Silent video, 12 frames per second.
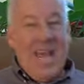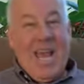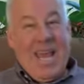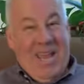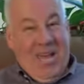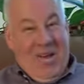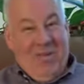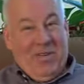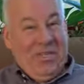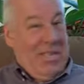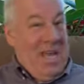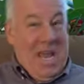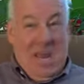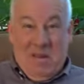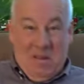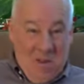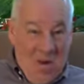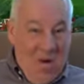And they always say,
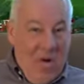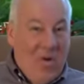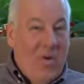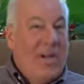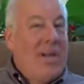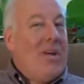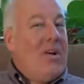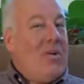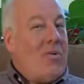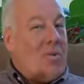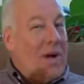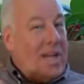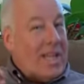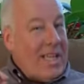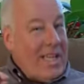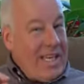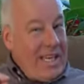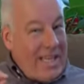No.
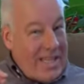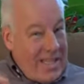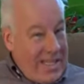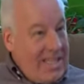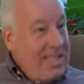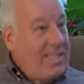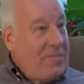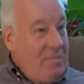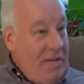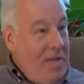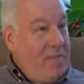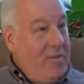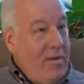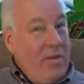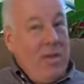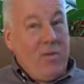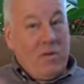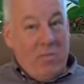Well, these people,
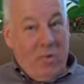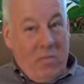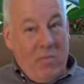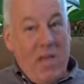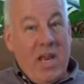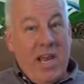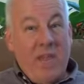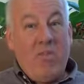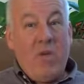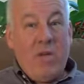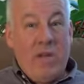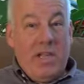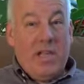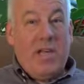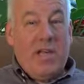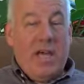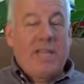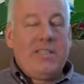there was both men and women at the
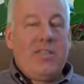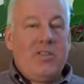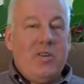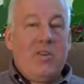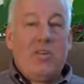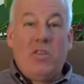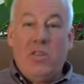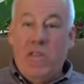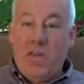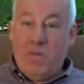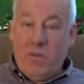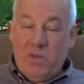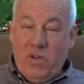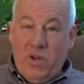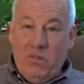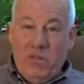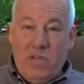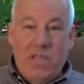Colossae church, they were
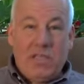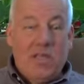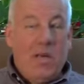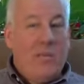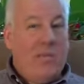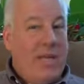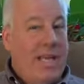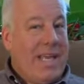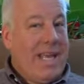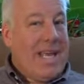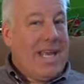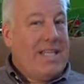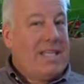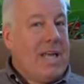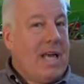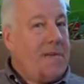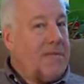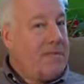circumcised. But again, it's
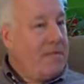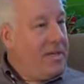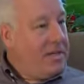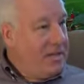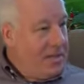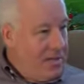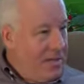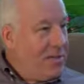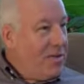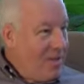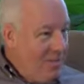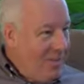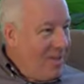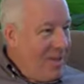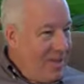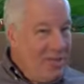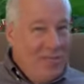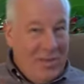not a physical
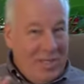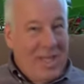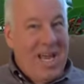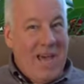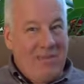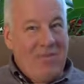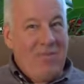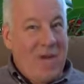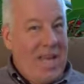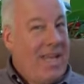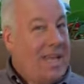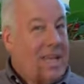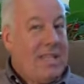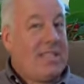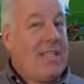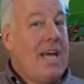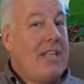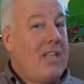circumcision, put the knives away.
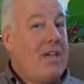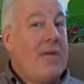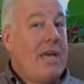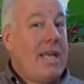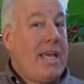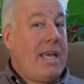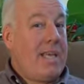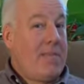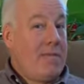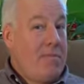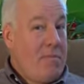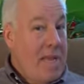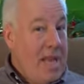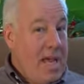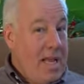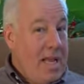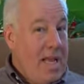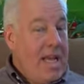It's not done by the hands of
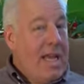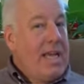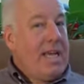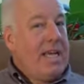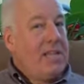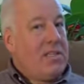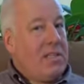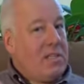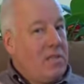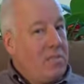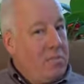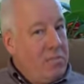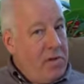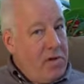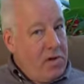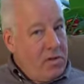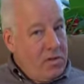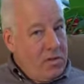men, it's a
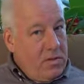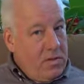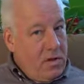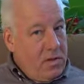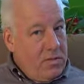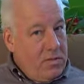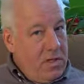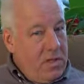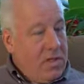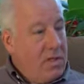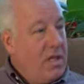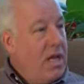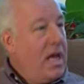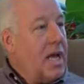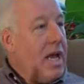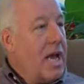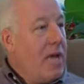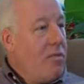spiritual circumcision.
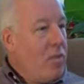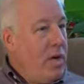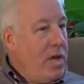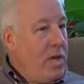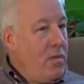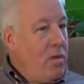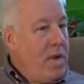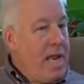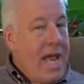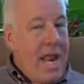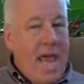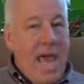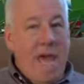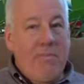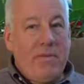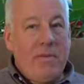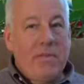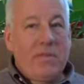And when, when that
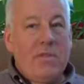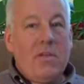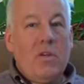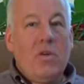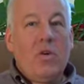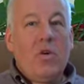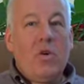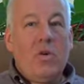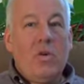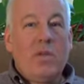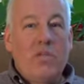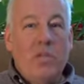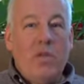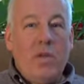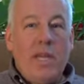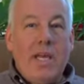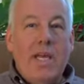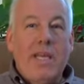happens, who is
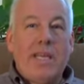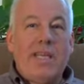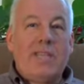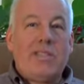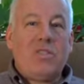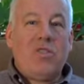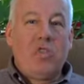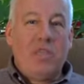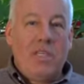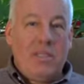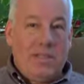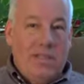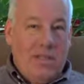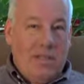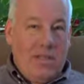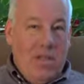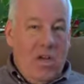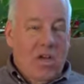doing it? It is
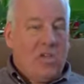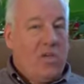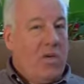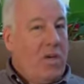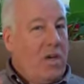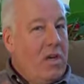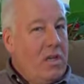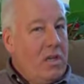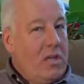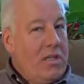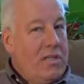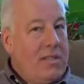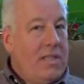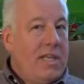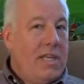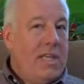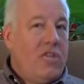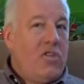Jesus. So you can clearly
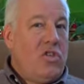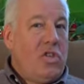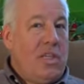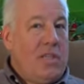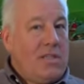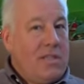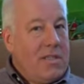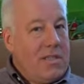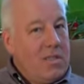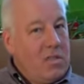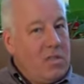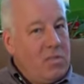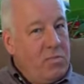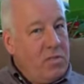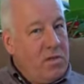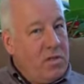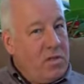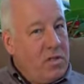see that Jesus is
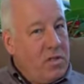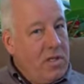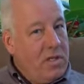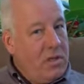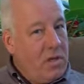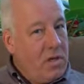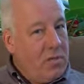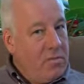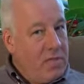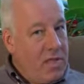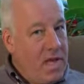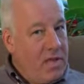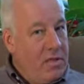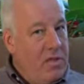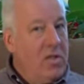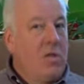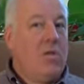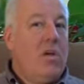spiritually
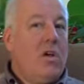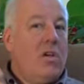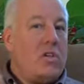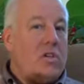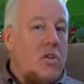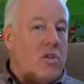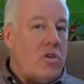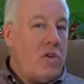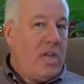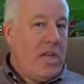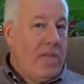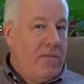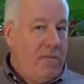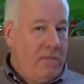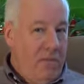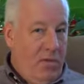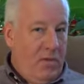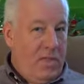circumcising you so that you can have
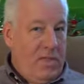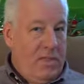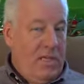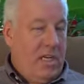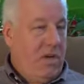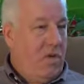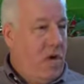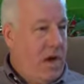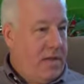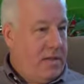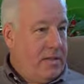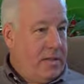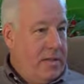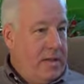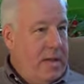fullness in Christ.